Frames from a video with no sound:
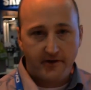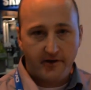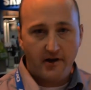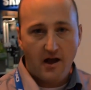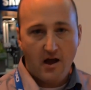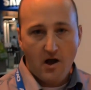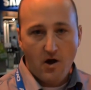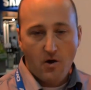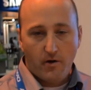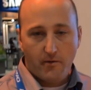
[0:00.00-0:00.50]

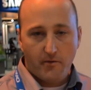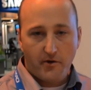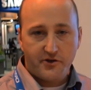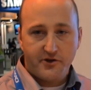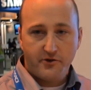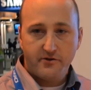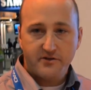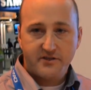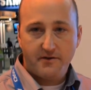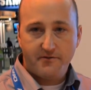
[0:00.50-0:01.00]
What I want
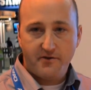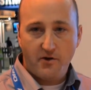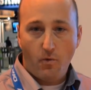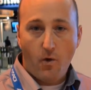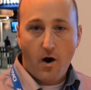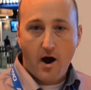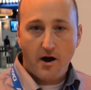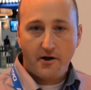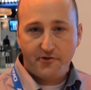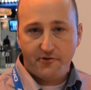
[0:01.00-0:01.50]
to do is give you a
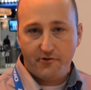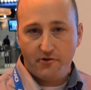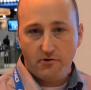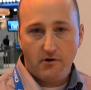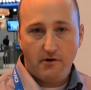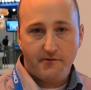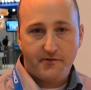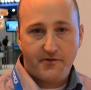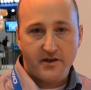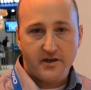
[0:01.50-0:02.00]

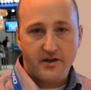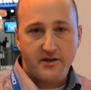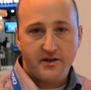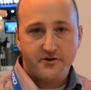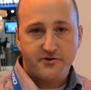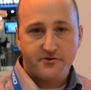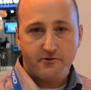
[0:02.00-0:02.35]
walkthrough of the